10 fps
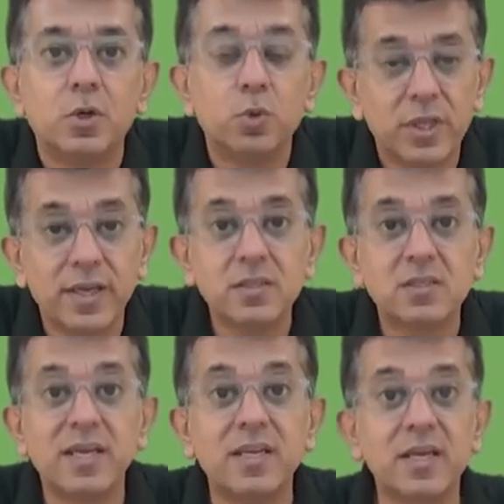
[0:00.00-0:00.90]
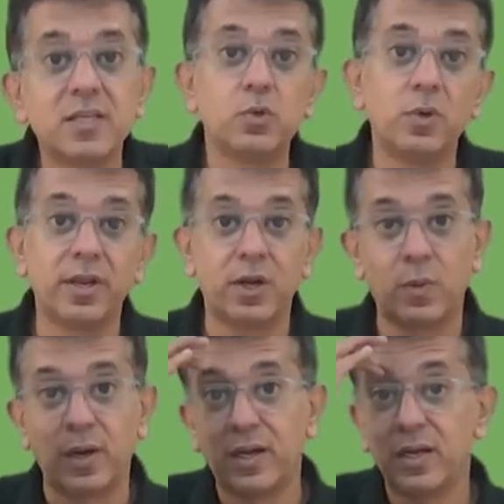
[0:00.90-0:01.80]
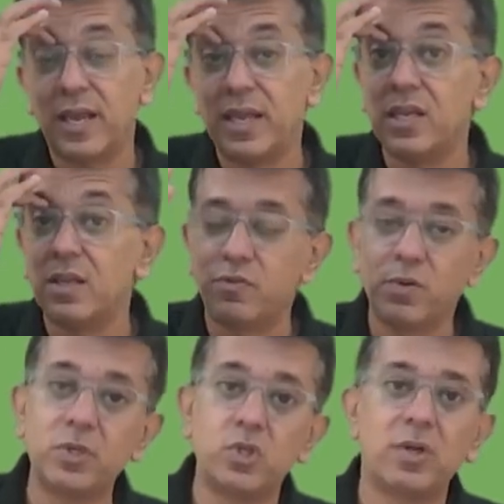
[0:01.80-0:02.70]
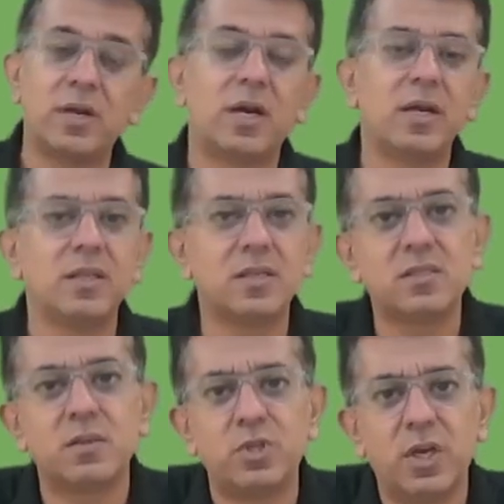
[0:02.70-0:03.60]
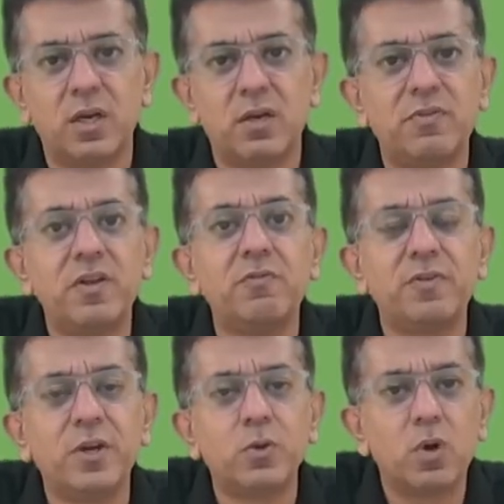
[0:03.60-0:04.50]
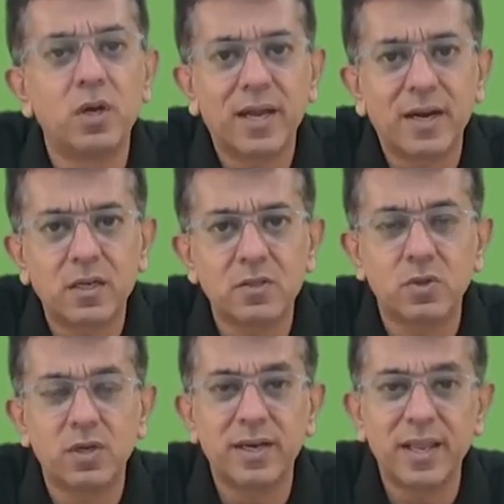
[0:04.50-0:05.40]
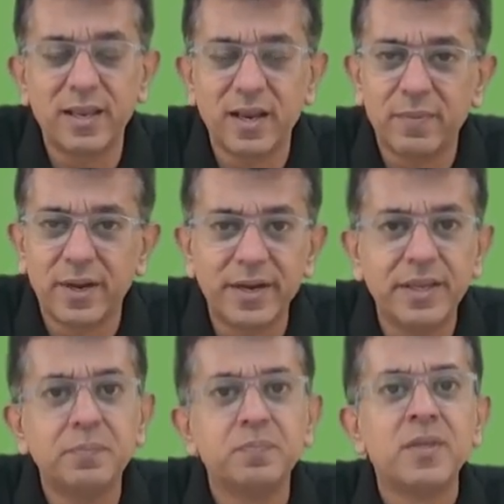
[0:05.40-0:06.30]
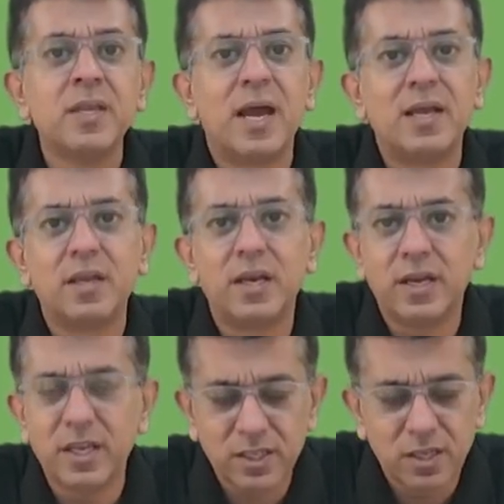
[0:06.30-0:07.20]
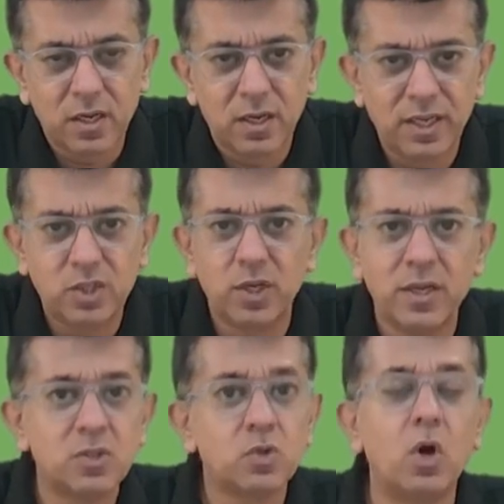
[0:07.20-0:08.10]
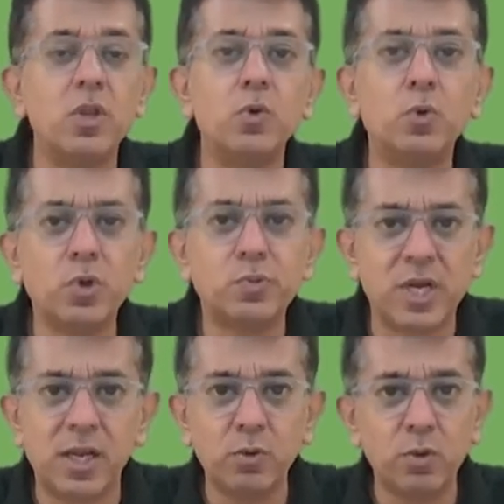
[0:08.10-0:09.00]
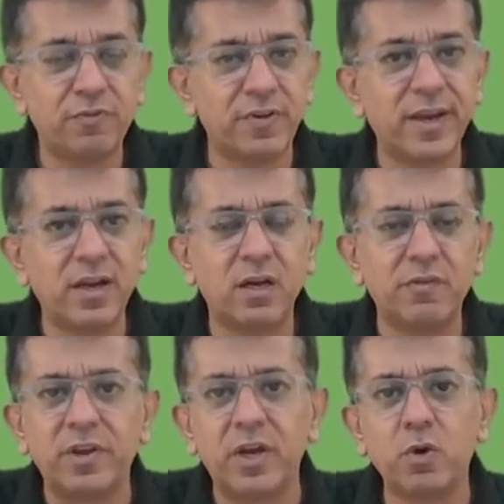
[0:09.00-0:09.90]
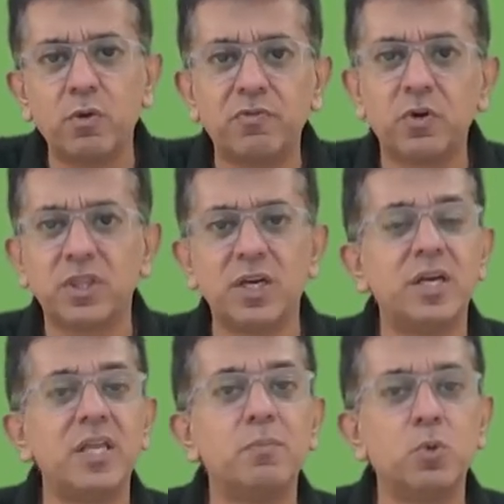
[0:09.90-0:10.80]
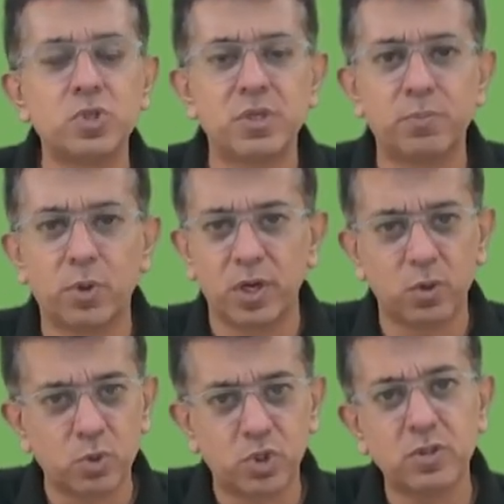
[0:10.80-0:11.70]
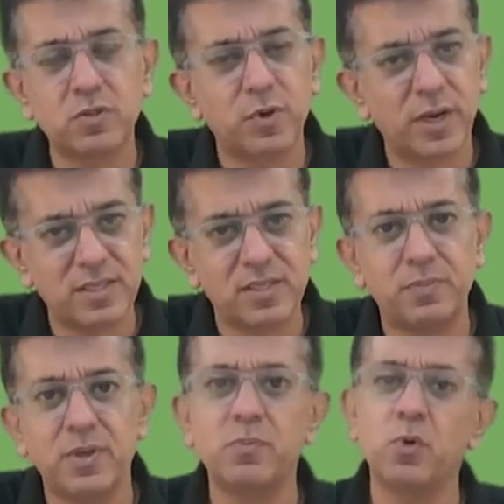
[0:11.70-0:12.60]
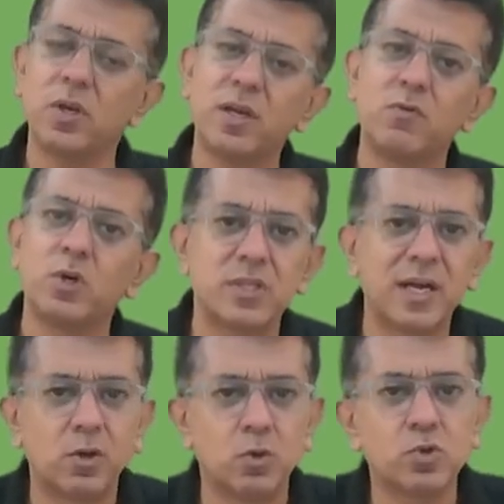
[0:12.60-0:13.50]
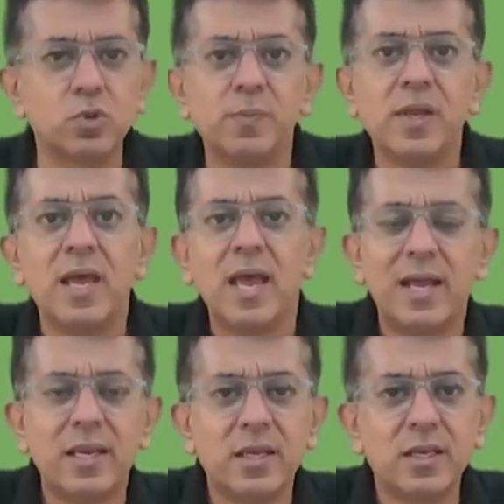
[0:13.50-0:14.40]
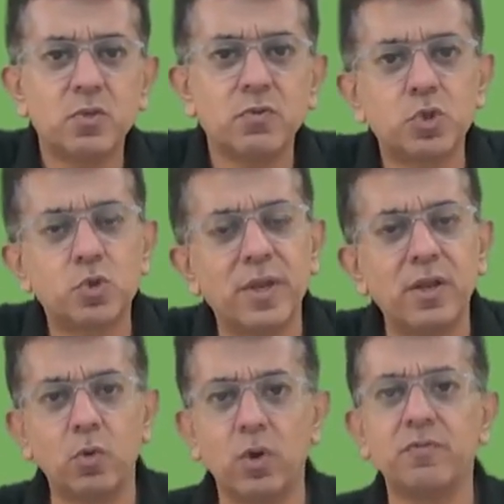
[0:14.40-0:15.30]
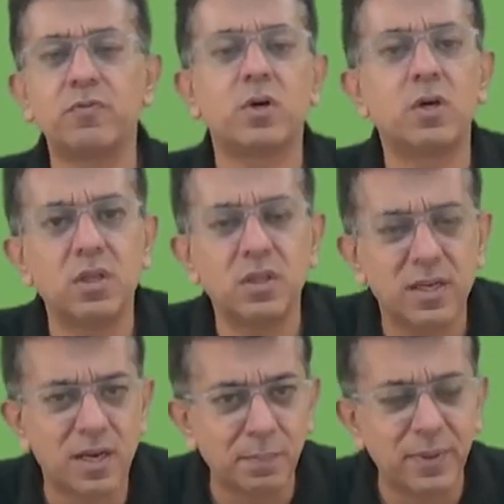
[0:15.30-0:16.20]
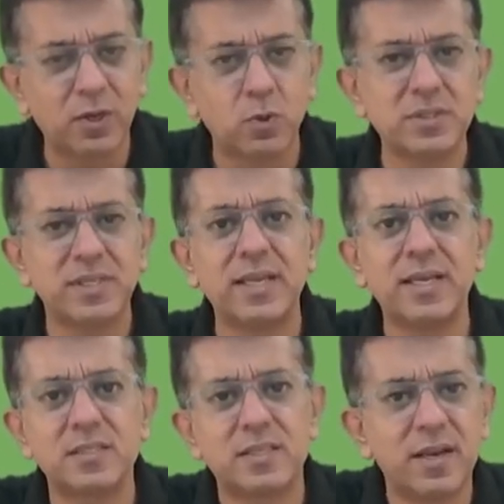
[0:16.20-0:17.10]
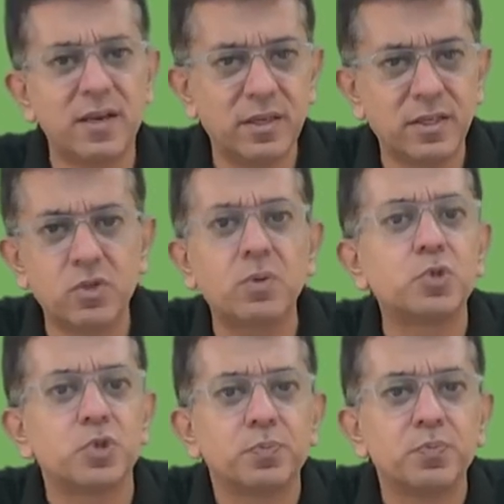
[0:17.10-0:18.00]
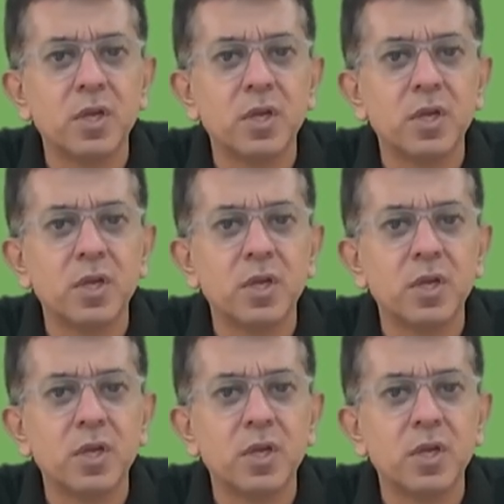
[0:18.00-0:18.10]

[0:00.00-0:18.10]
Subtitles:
Two things, in case you will require any information regarding this subject, feel free to contact us on our Telegram ID at the rate AGNX. On YouTube channel, you will find a video for 30 most important questions for SCPM. You all can watch that also. And in case you wish to be enrolling for the complete course, link is there description.